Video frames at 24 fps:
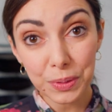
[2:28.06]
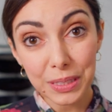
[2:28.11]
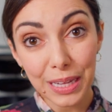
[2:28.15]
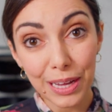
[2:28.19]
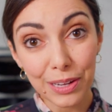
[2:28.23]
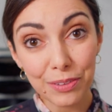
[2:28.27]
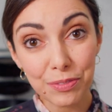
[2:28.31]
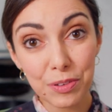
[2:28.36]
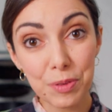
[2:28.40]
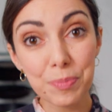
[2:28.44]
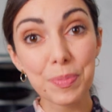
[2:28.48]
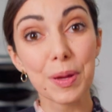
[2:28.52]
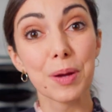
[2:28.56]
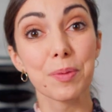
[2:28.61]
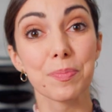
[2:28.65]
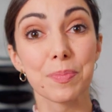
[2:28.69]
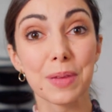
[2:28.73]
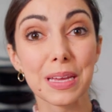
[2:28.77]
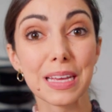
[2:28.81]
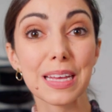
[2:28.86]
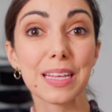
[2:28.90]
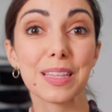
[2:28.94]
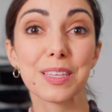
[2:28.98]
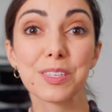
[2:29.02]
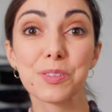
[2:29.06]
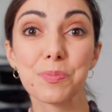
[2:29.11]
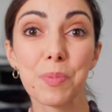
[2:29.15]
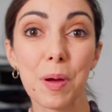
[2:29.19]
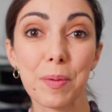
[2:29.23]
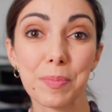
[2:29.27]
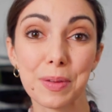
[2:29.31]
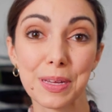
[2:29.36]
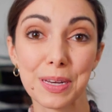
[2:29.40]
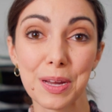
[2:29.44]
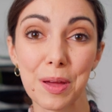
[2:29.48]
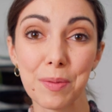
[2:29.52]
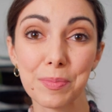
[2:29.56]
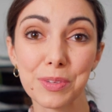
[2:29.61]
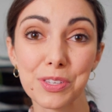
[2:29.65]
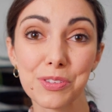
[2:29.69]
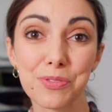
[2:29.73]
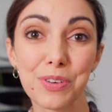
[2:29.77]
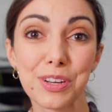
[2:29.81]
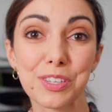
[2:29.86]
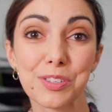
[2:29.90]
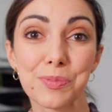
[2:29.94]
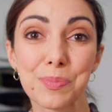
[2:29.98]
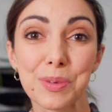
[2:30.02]
love about making this pumpkin
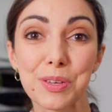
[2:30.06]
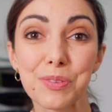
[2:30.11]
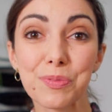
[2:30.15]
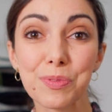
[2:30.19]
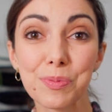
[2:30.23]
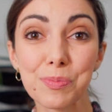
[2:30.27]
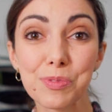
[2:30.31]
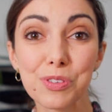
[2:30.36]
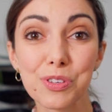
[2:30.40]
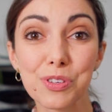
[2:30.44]
hummus recipe from